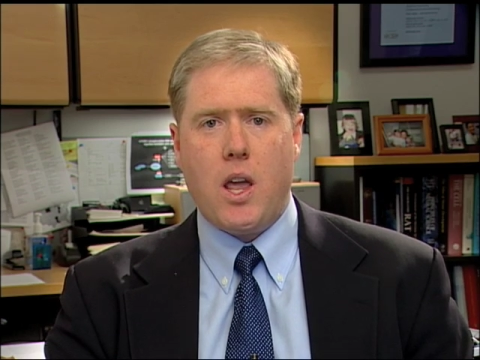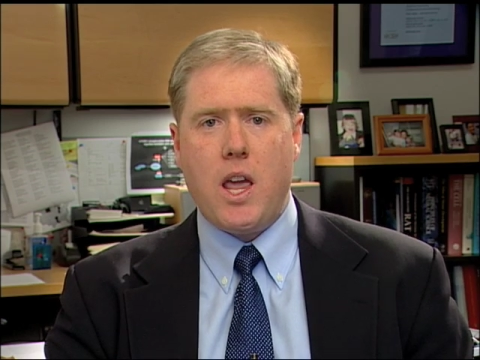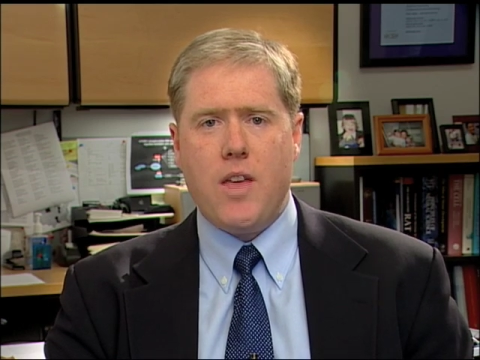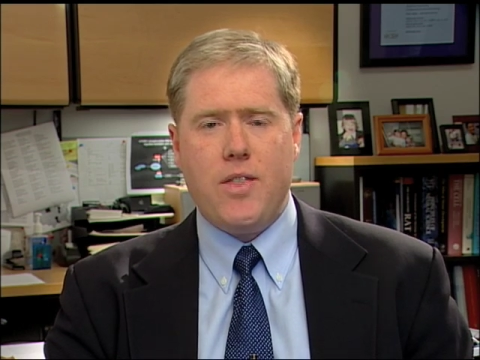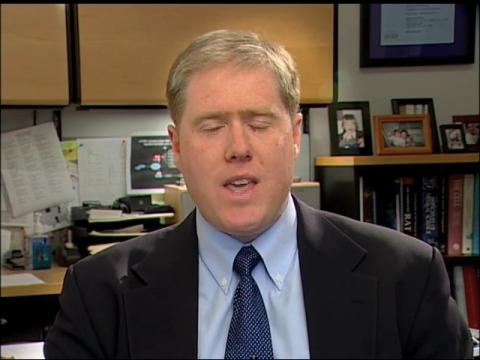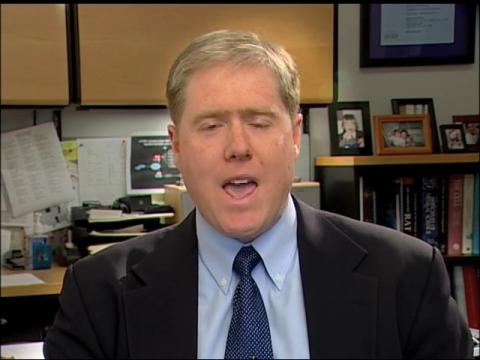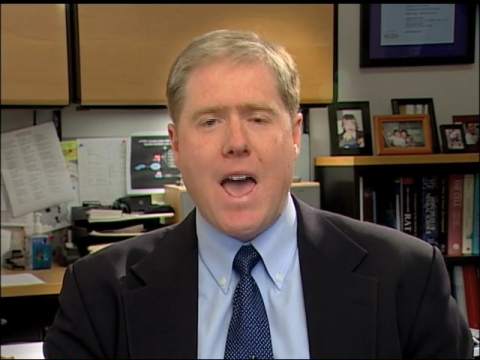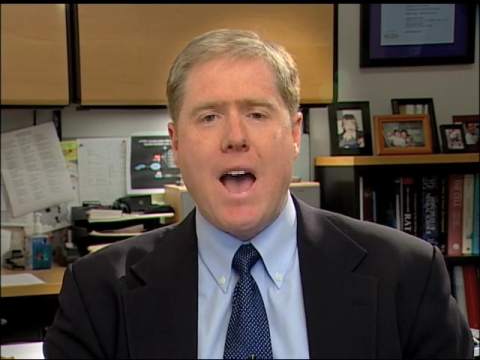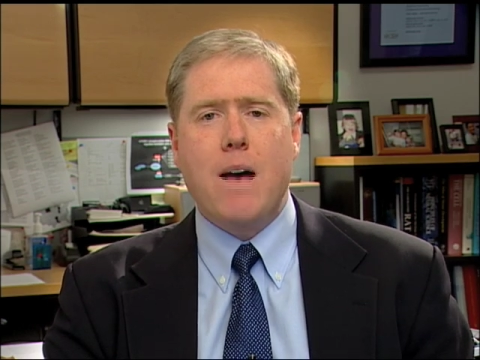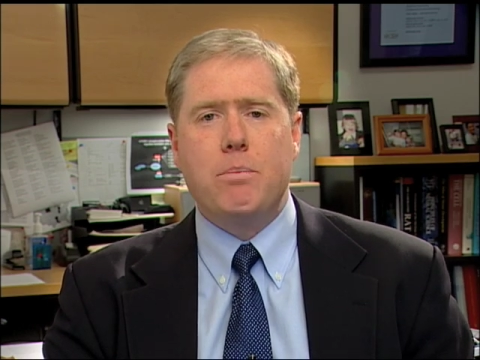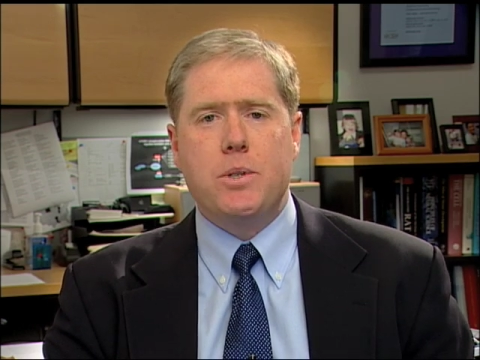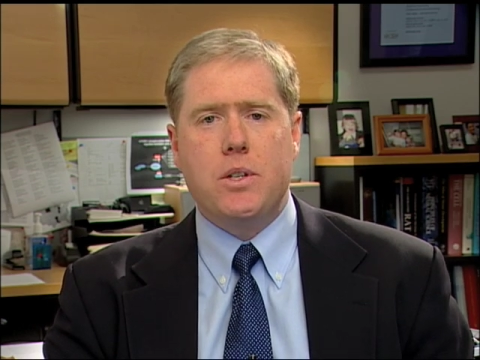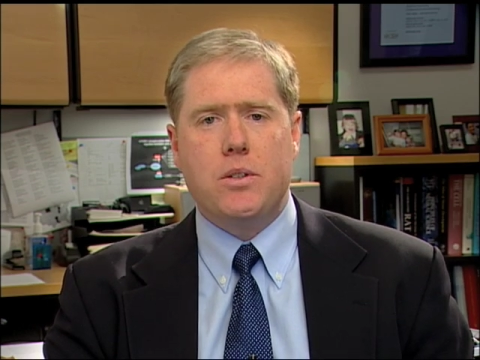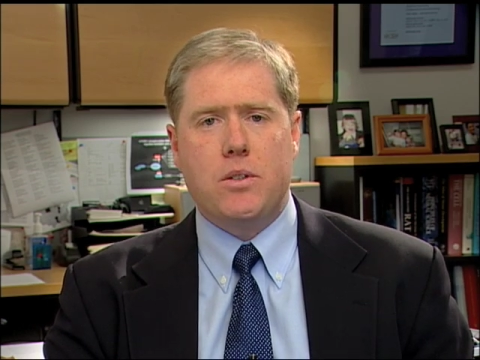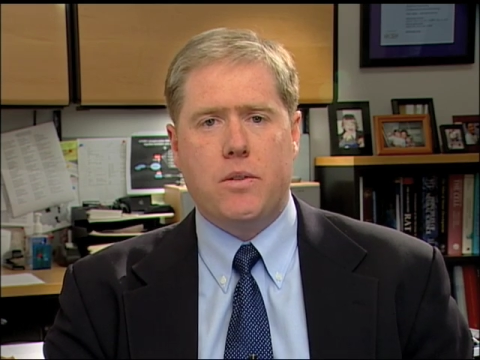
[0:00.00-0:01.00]
in the
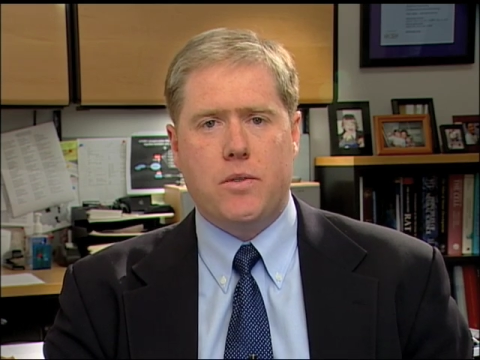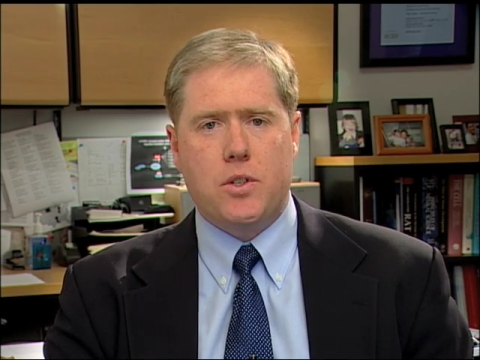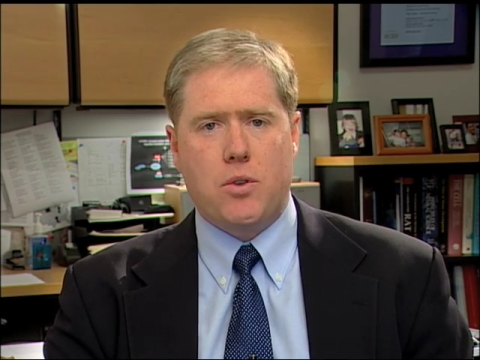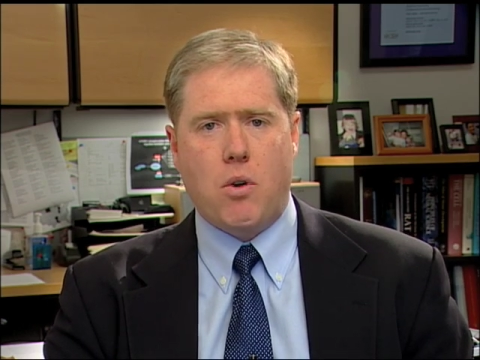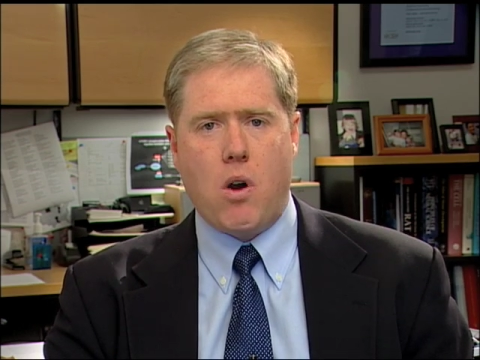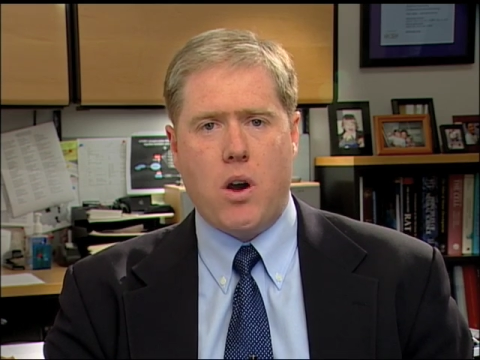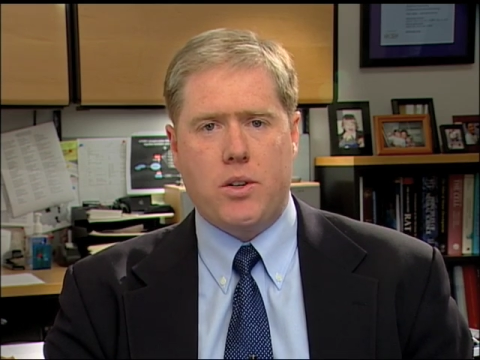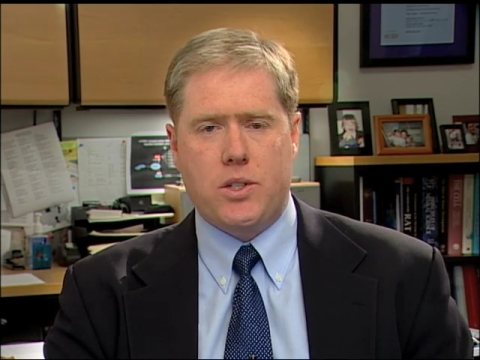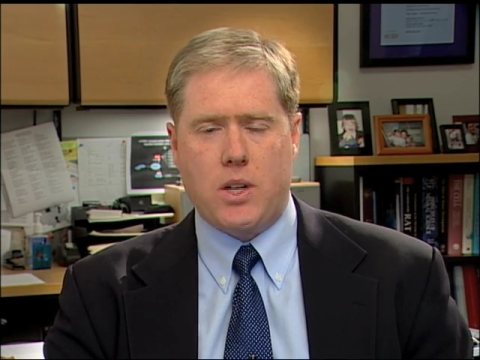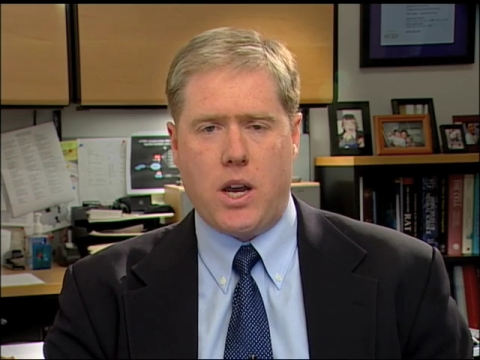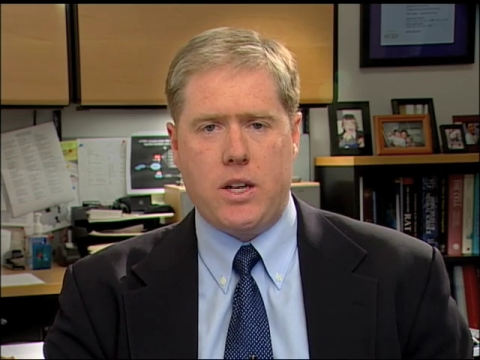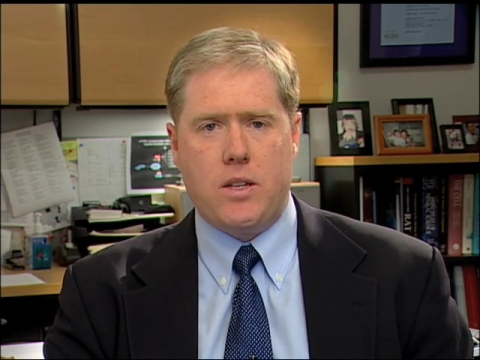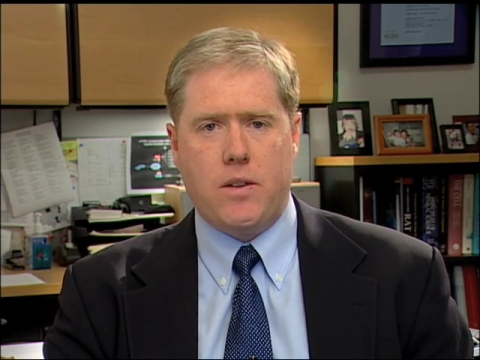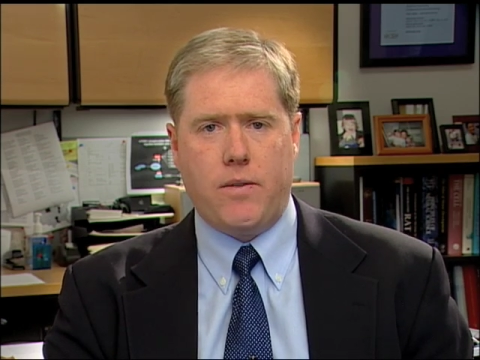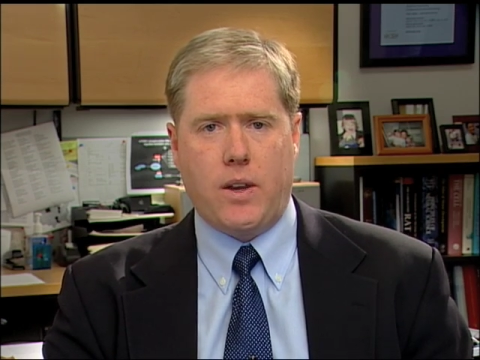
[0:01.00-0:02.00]
absence of strong
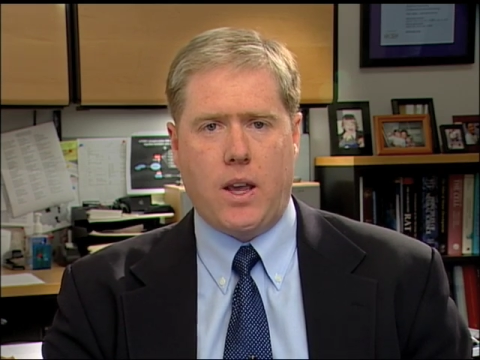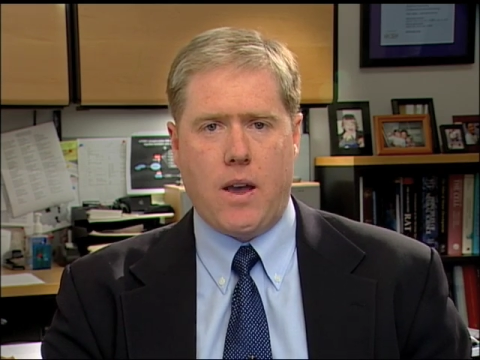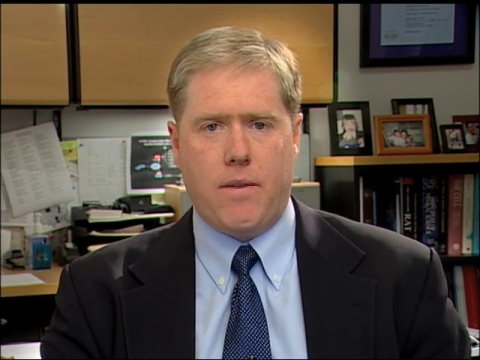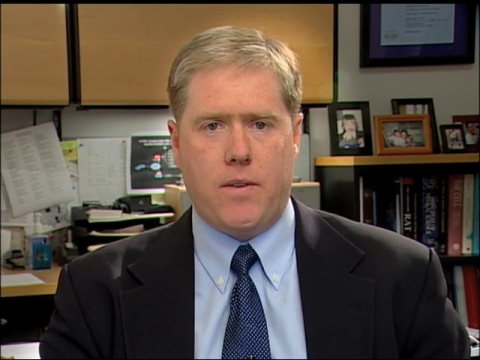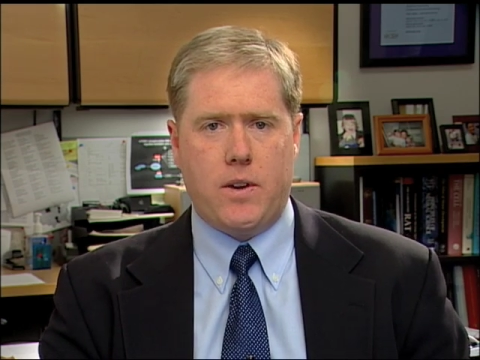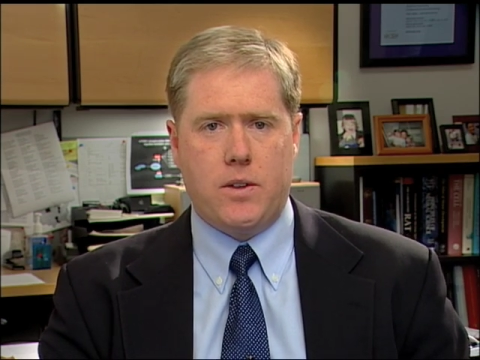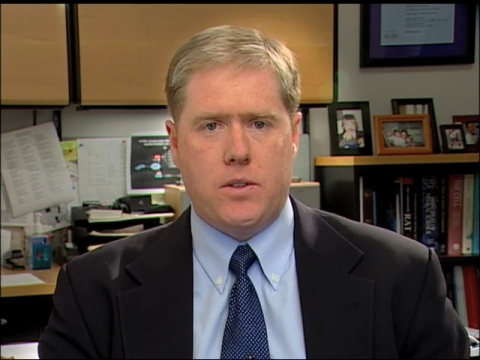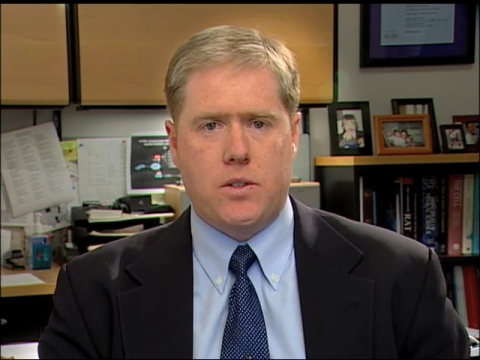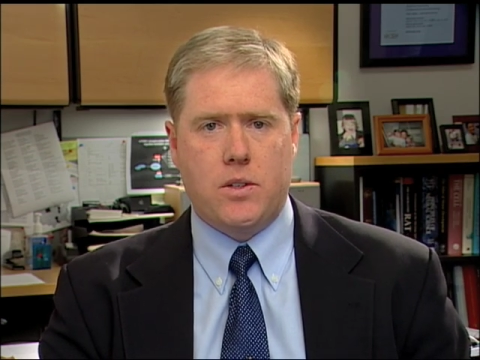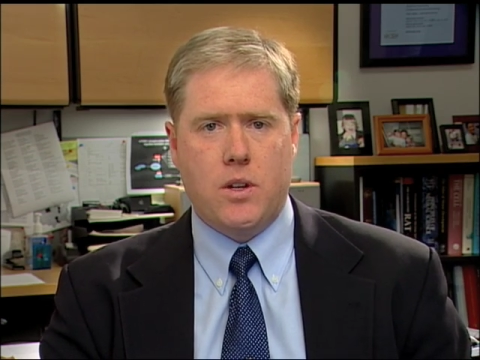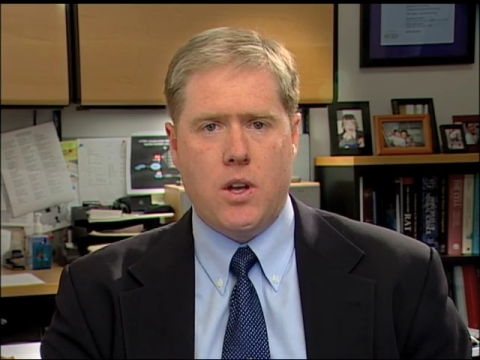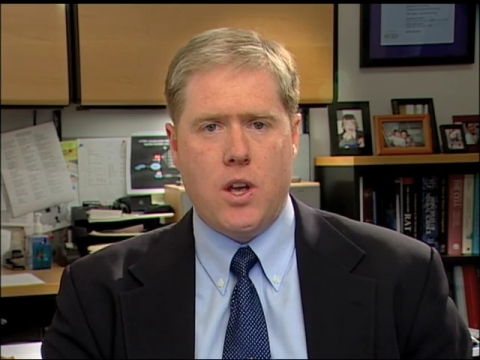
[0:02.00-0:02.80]
scientific evidence.